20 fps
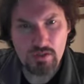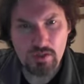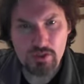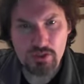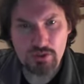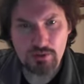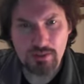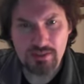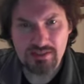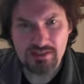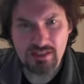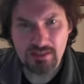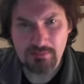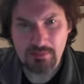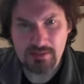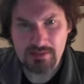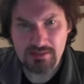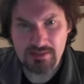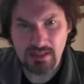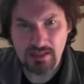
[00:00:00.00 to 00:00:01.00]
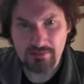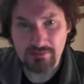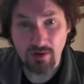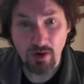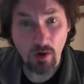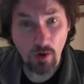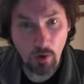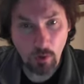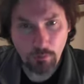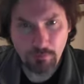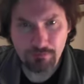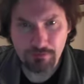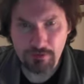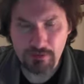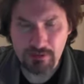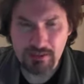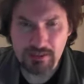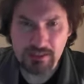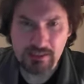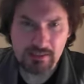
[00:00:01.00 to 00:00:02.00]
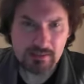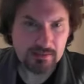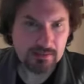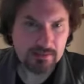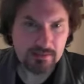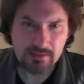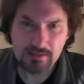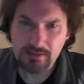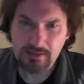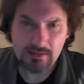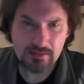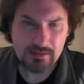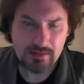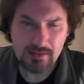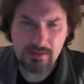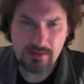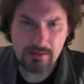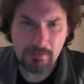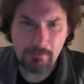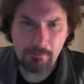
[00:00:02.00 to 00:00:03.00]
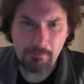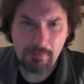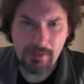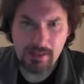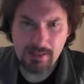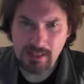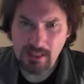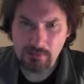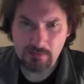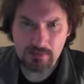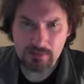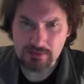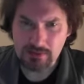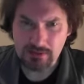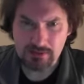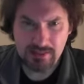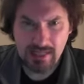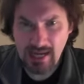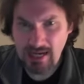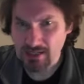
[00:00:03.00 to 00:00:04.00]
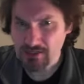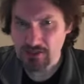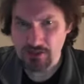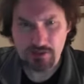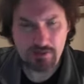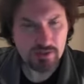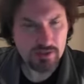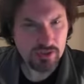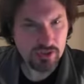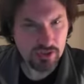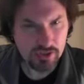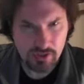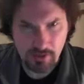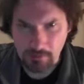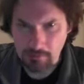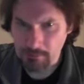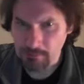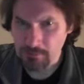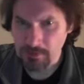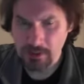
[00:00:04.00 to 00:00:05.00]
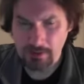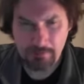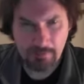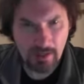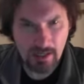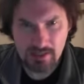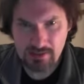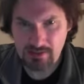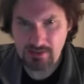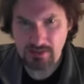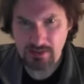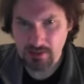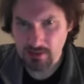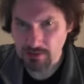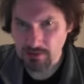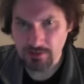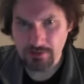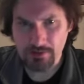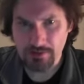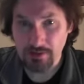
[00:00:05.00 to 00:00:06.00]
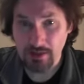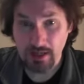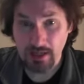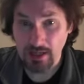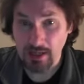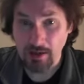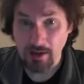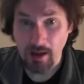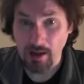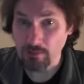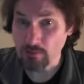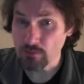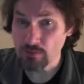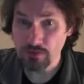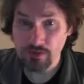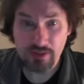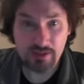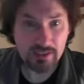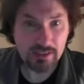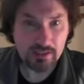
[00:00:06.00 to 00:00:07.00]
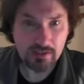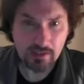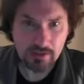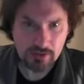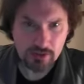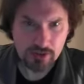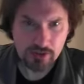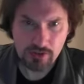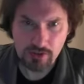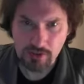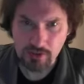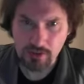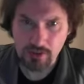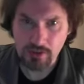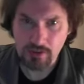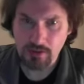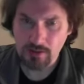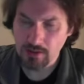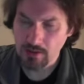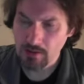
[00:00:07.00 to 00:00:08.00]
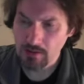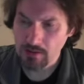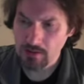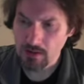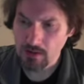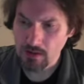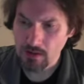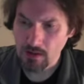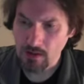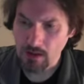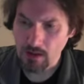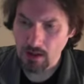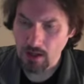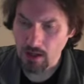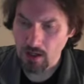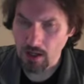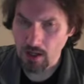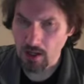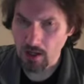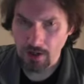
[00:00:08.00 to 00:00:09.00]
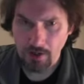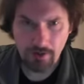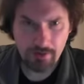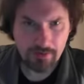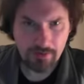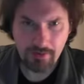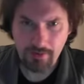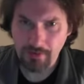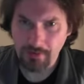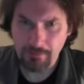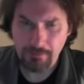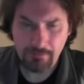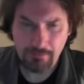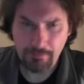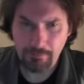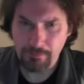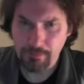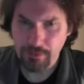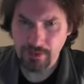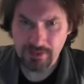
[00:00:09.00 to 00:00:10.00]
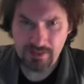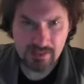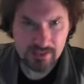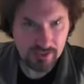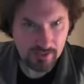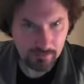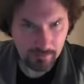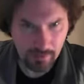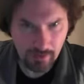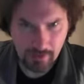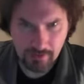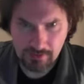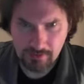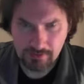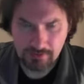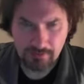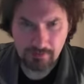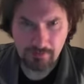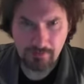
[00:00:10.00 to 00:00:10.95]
So I see myself hopefully being able to lecture in some capacity or other. And I'm really not sure how to bring this about.